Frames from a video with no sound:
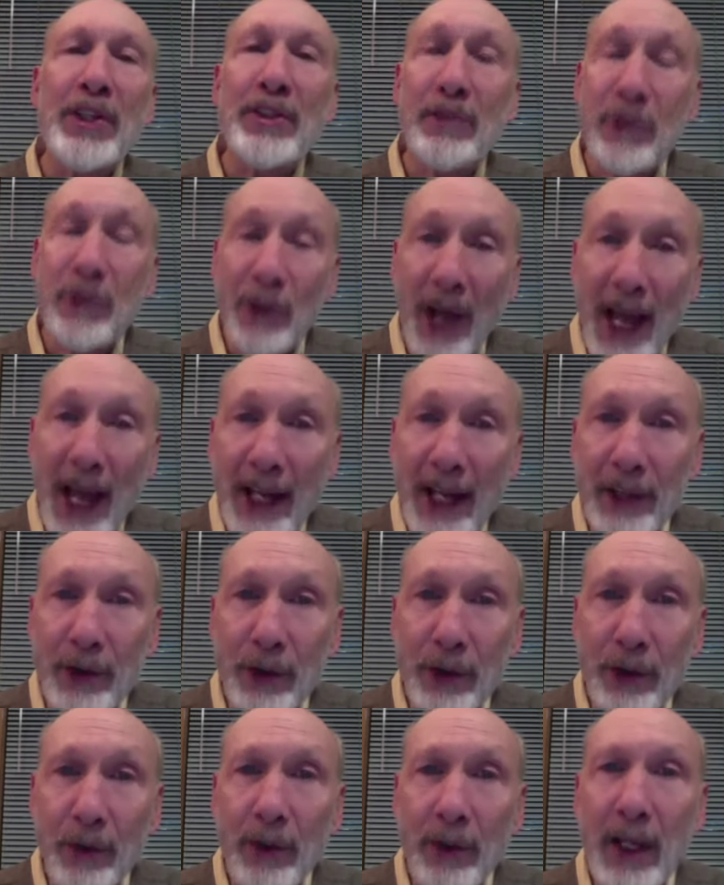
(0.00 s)
of
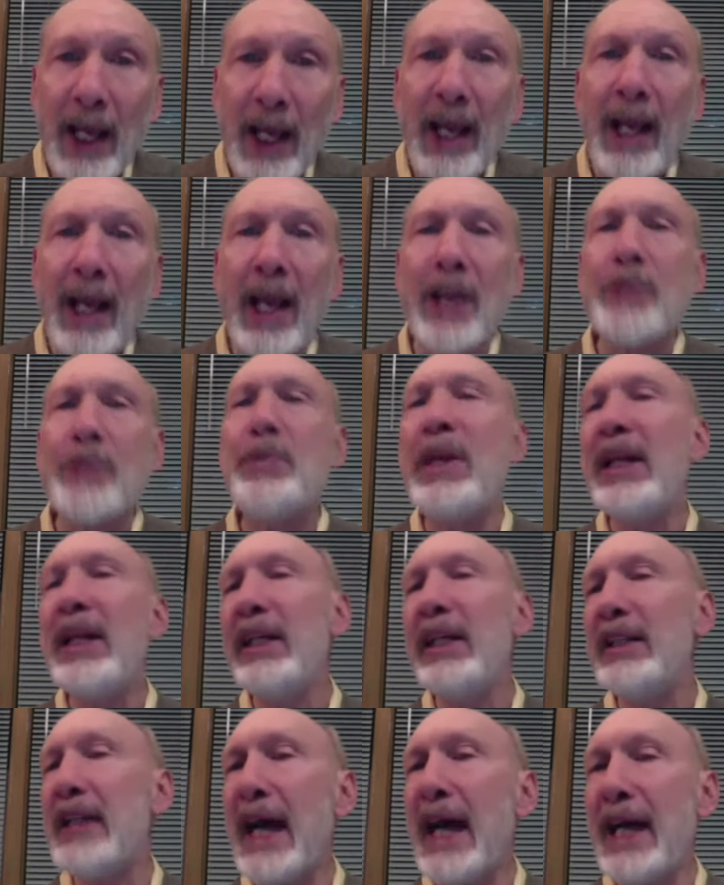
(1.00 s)
gratitude has been
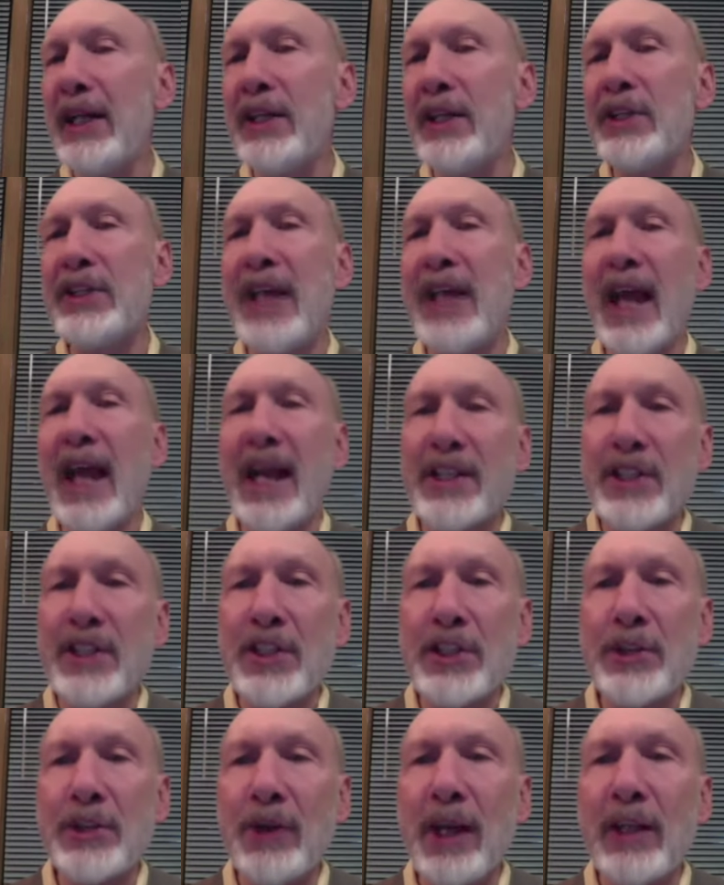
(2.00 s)
acknowledged as a
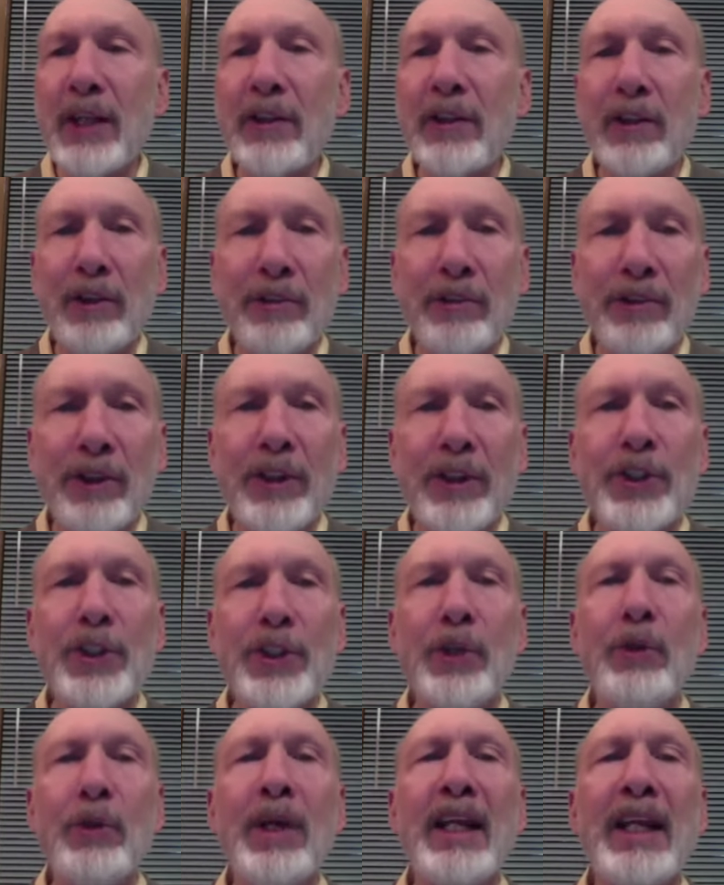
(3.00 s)
strength or
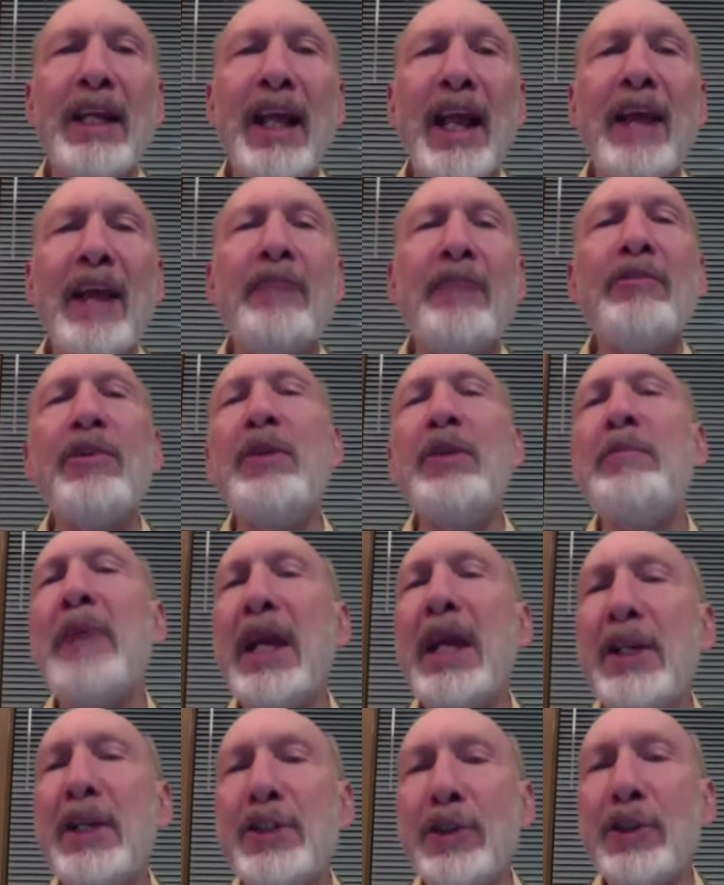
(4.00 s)
virtue in every
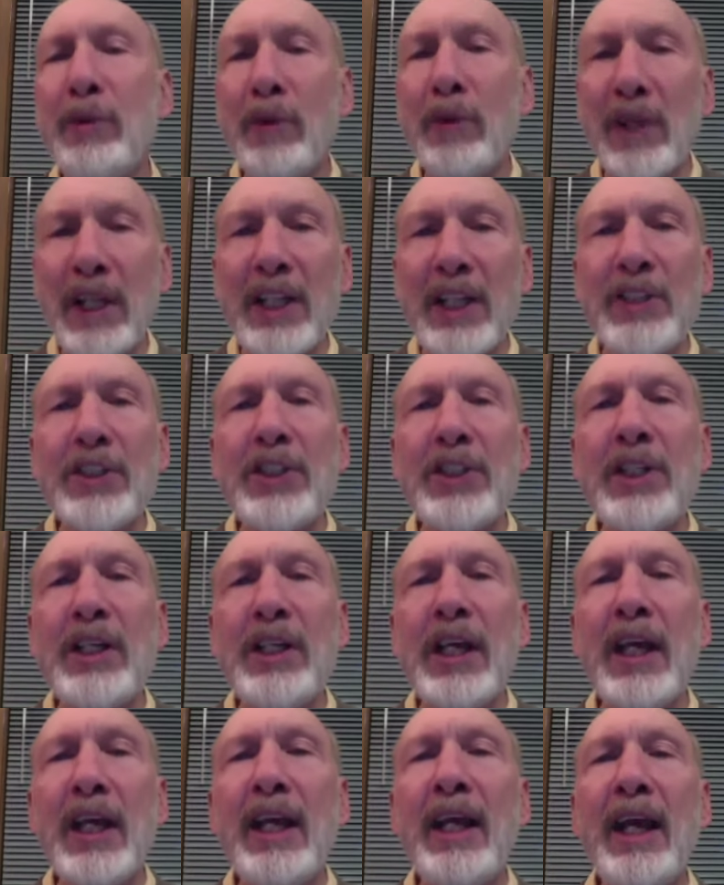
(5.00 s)
major religion
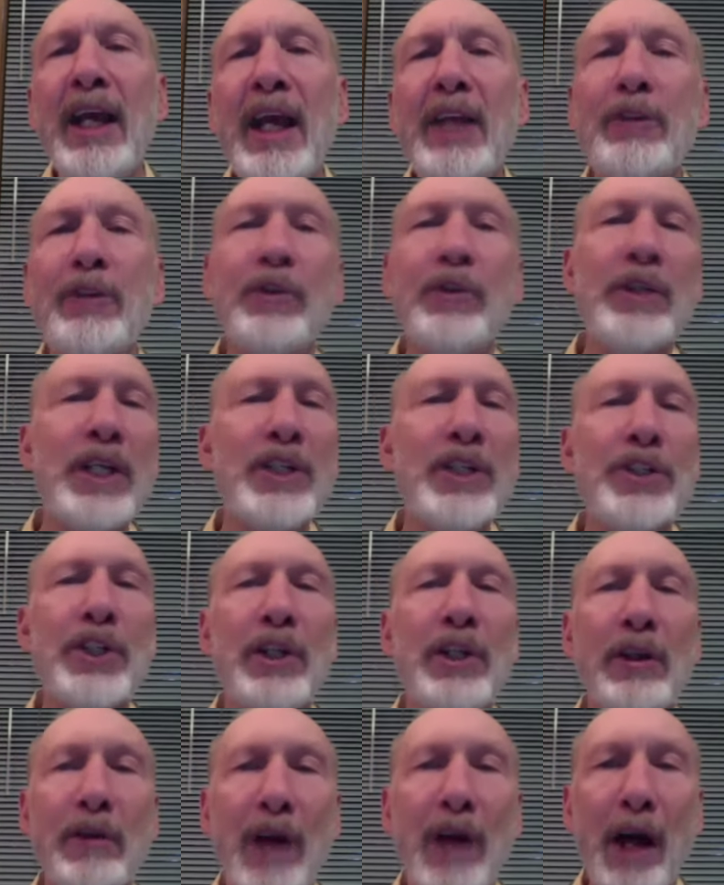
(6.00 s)
and tradition
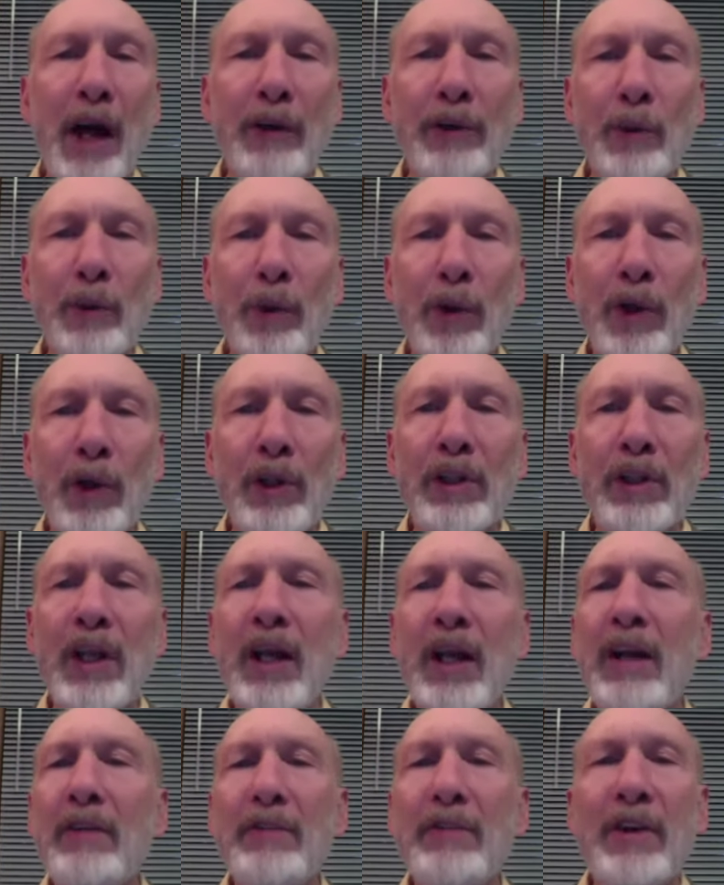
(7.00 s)
around the world
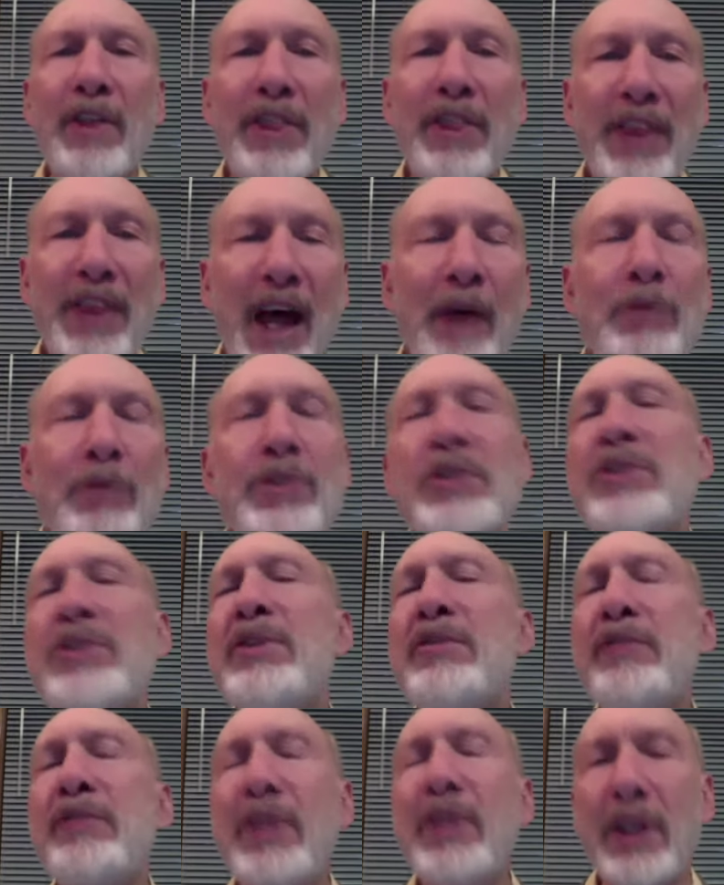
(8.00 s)
for thousands
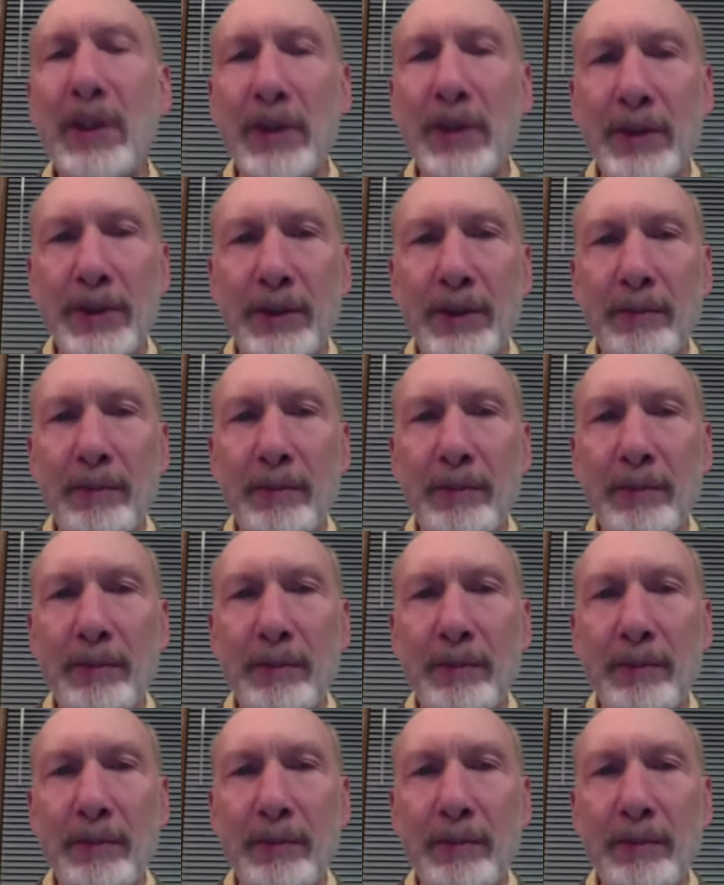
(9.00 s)
of years.